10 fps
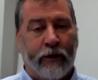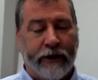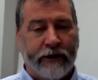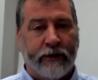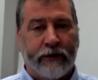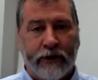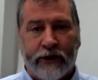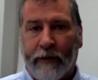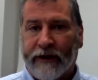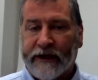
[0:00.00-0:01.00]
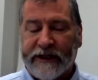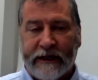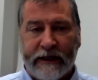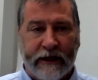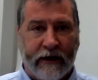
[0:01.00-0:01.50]
when you, you talk about this
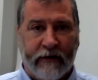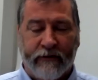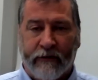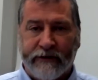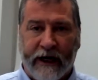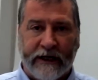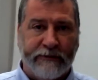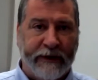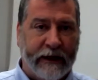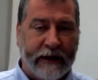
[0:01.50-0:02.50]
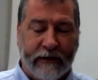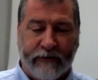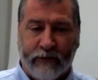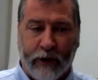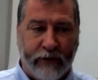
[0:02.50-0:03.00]
idea of, of text being,
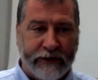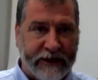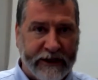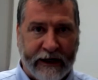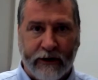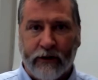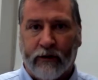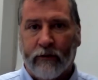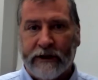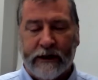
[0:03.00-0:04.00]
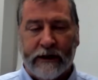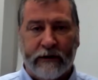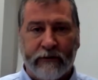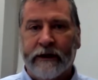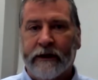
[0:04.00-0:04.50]
whether it's a technical, technically
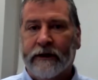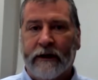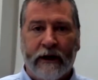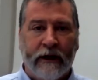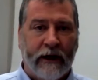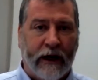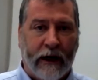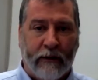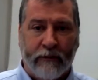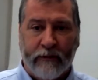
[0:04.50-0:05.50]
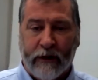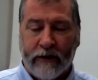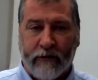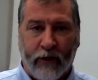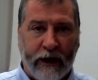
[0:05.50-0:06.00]
written, um,
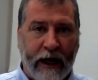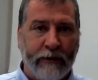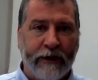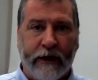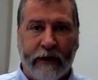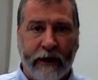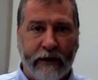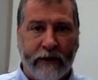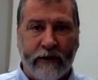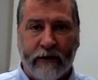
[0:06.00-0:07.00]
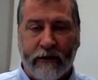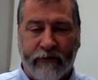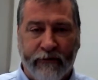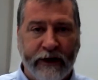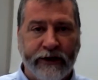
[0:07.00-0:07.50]
the vocabulary, the, the,
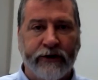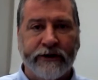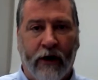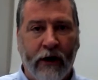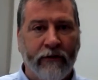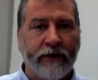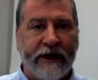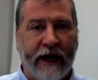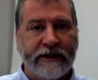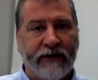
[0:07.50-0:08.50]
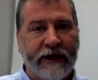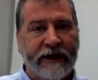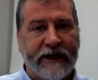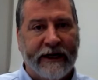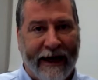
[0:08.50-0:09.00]
features, all of those kinds of
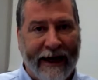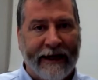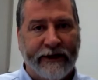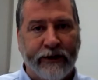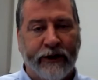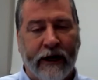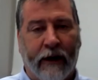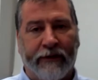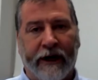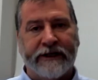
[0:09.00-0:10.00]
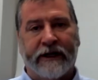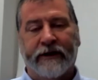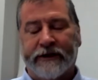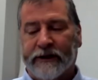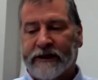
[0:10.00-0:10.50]
things can add to the complexity
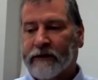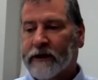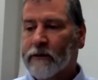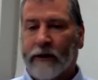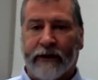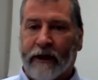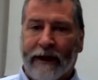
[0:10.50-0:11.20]
that students have to deal with.